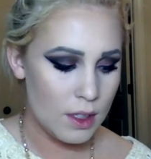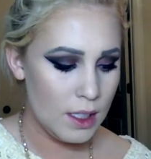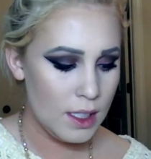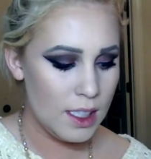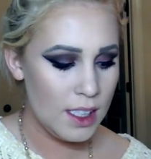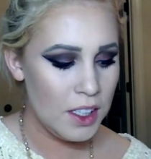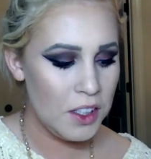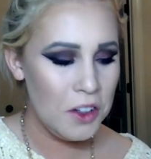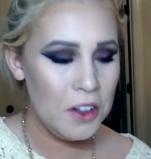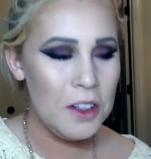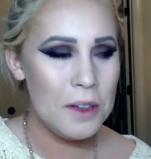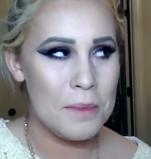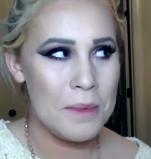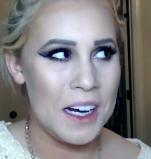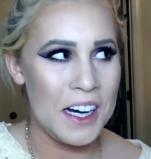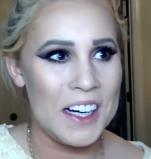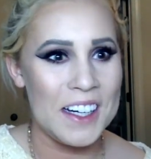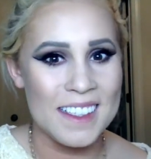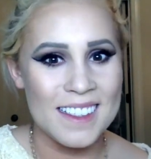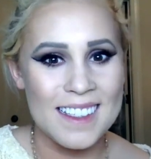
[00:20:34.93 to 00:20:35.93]
It's a little
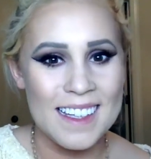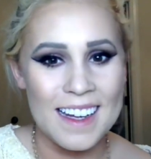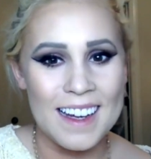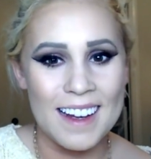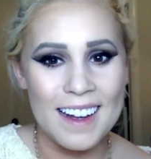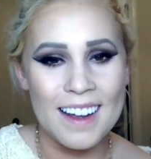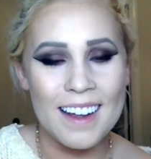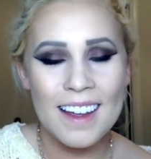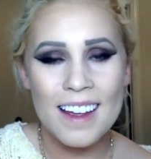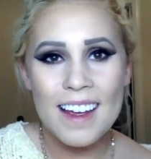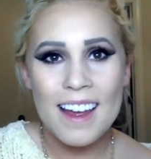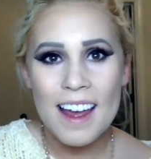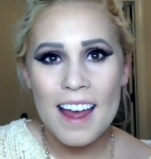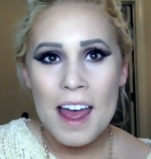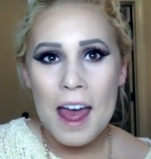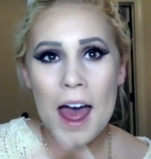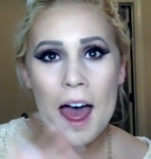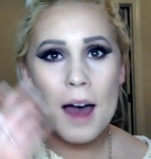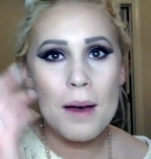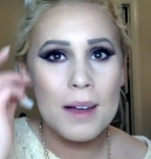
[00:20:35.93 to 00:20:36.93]
embarrassing
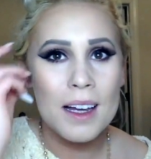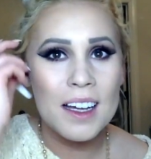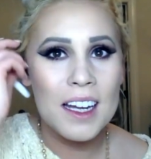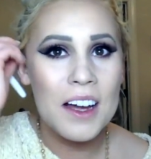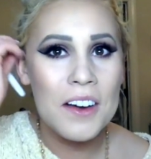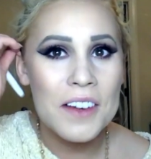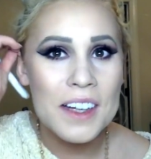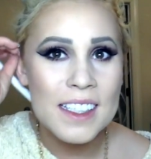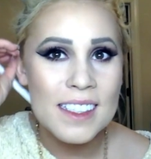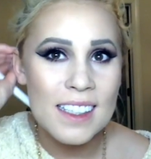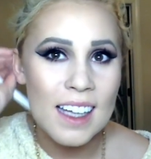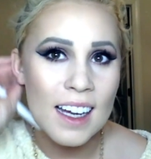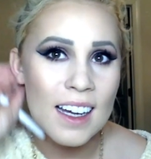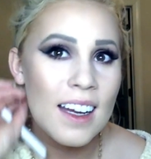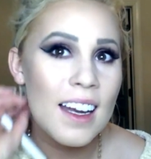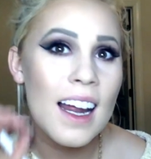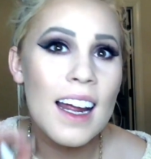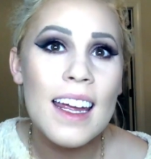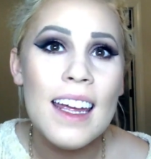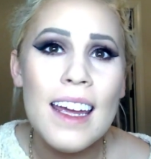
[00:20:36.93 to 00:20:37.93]
about how
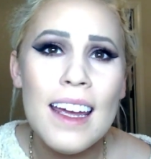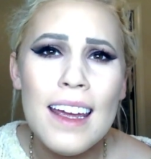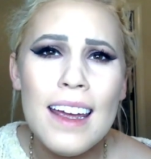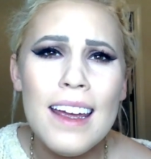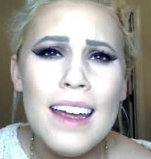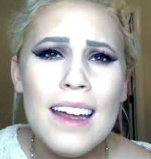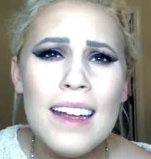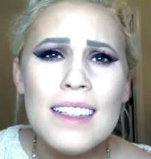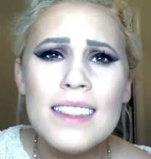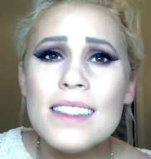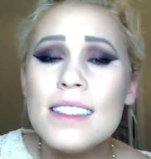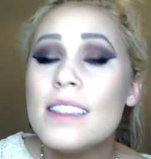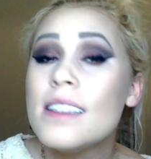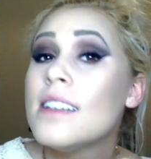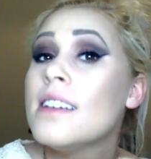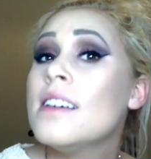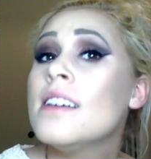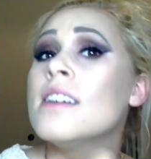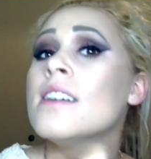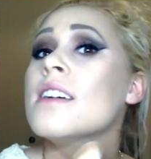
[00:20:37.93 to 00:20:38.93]
excited I get
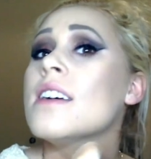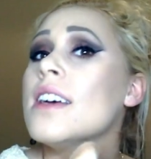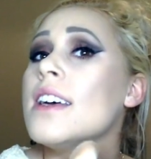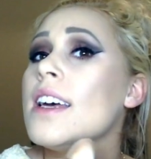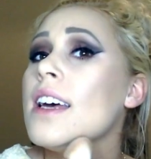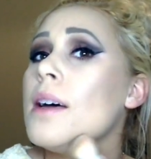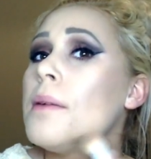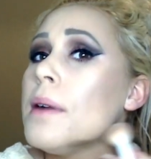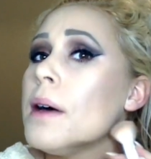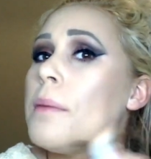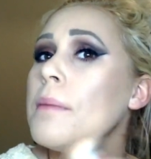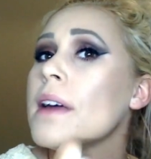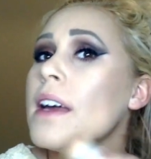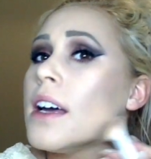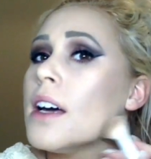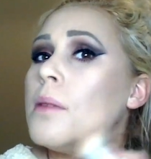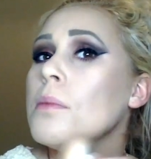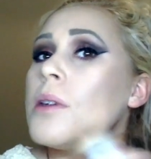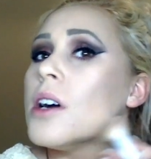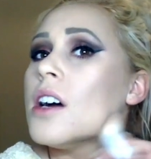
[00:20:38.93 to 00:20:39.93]
about
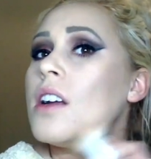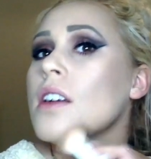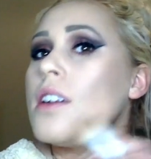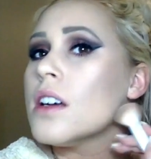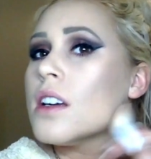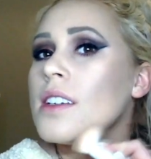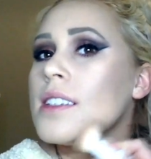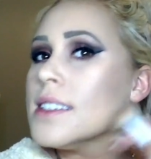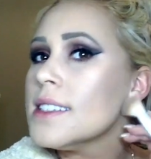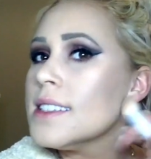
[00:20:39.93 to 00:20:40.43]
makeup products.